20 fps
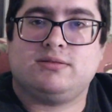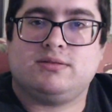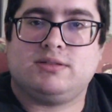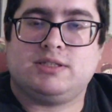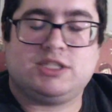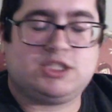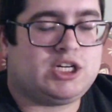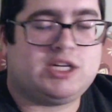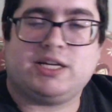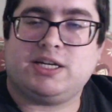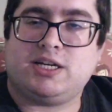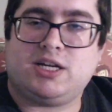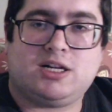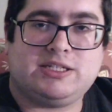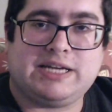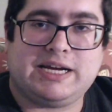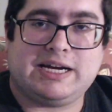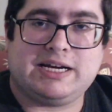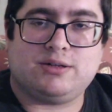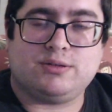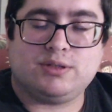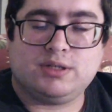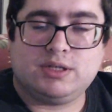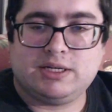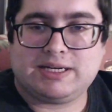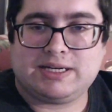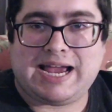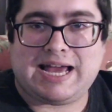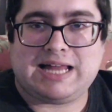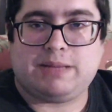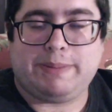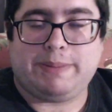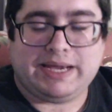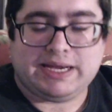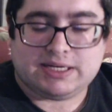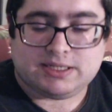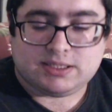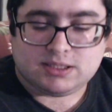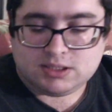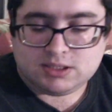He's shutting it all down,
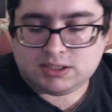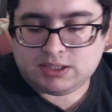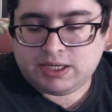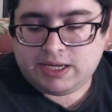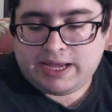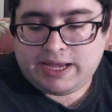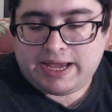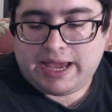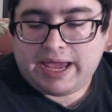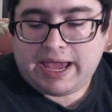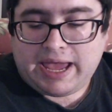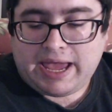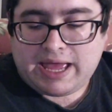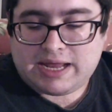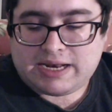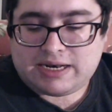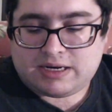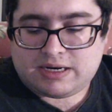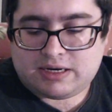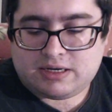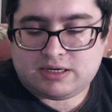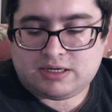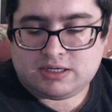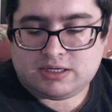Caliban. And